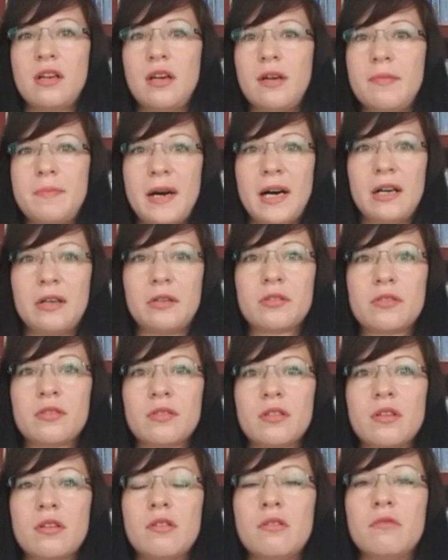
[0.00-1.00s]
about
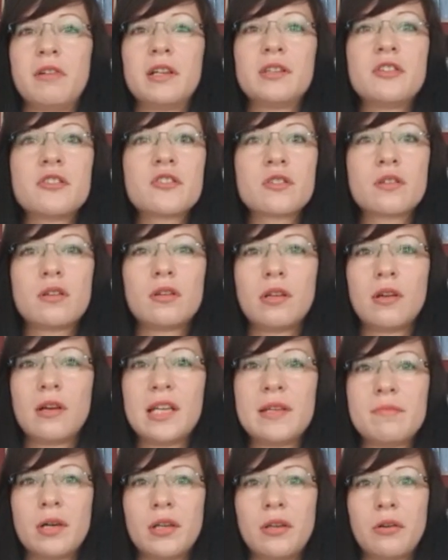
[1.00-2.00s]
what the
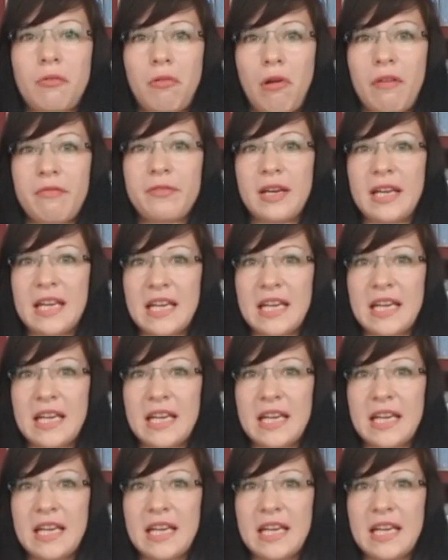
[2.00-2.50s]
scholarly monograph